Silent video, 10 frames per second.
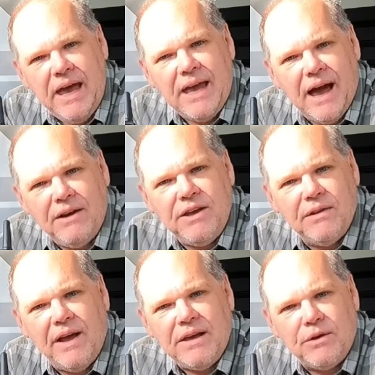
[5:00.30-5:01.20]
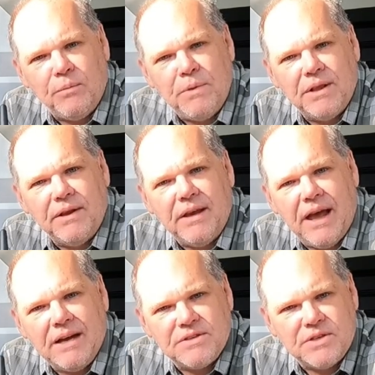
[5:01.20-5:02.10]
hey, how do you like your Midland
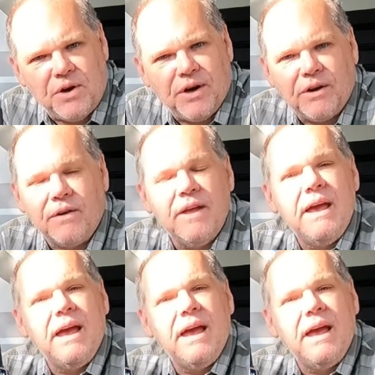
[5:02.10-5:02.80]
XTalker?